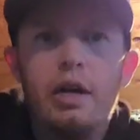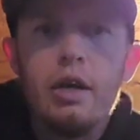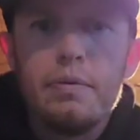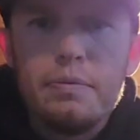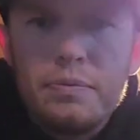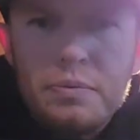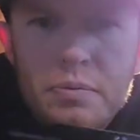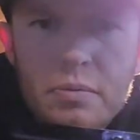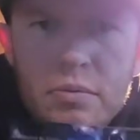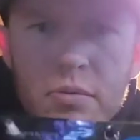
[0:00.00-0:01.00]
here,
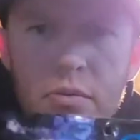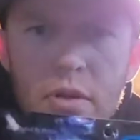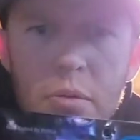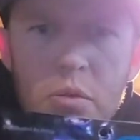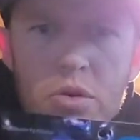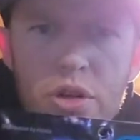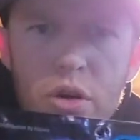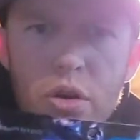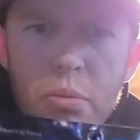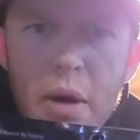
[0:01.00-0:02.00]
I'm gonna show
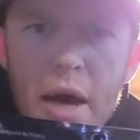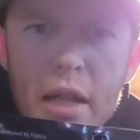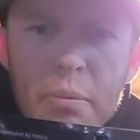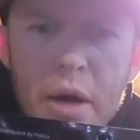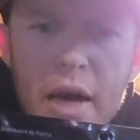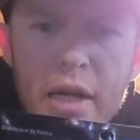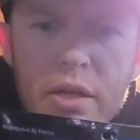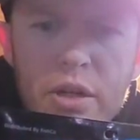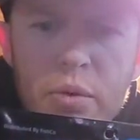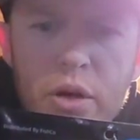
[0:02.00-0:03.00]
you the back of the
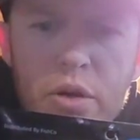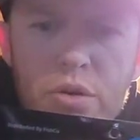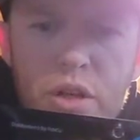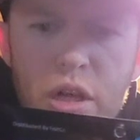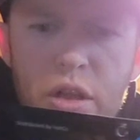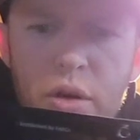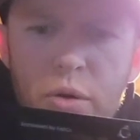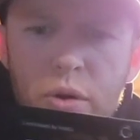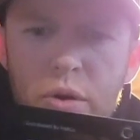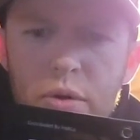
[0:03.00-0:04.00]
package. That way you can see
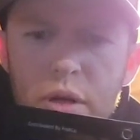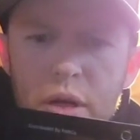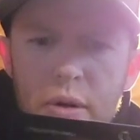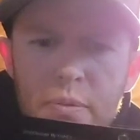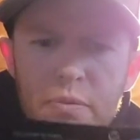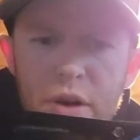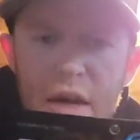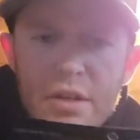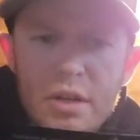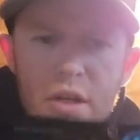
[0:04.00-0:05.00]
through it
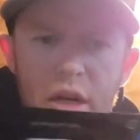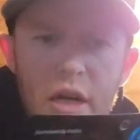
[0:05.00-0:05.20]
faster.